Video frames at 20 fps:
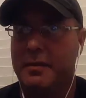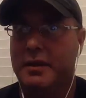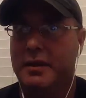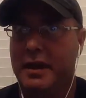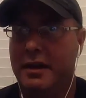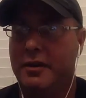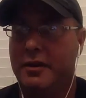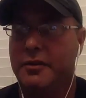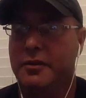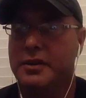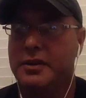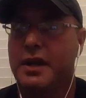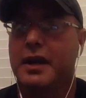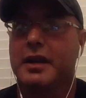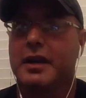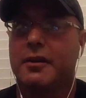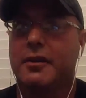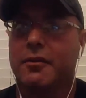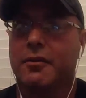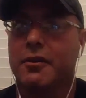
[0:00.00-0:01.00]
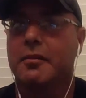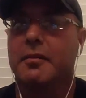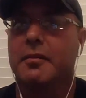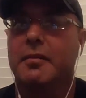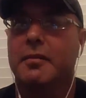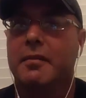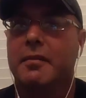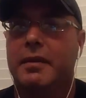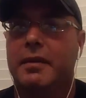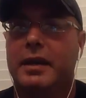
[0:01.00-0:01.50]
in that other dining room,
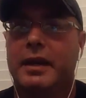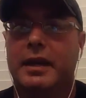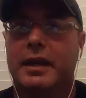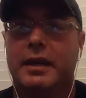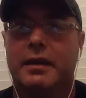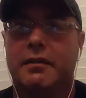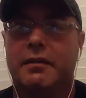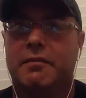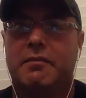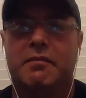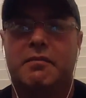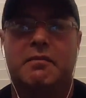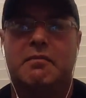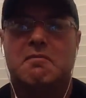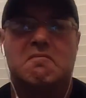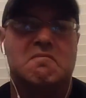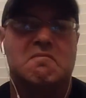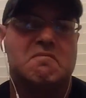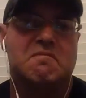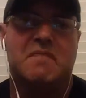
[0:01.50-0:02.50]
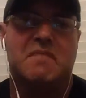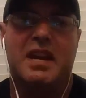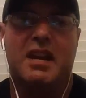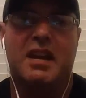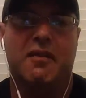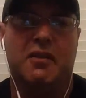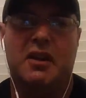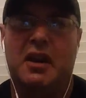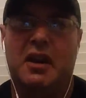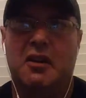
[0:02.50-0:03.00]
and they
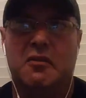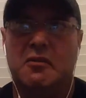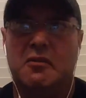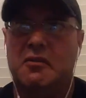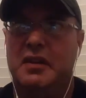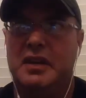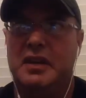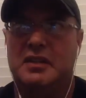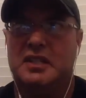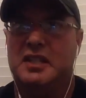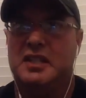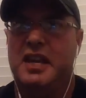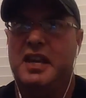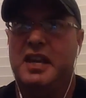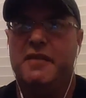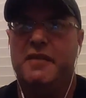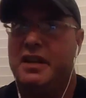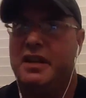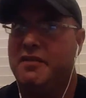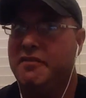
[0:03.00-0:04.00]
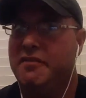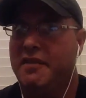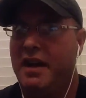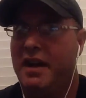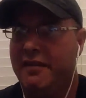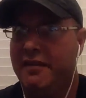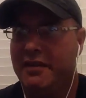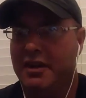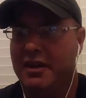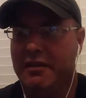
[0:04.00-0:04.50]
never got over like
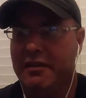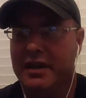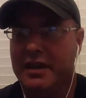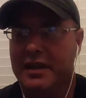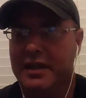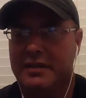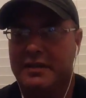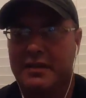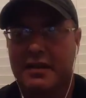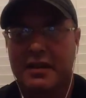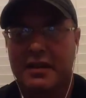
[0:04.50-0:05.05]
75 degrees.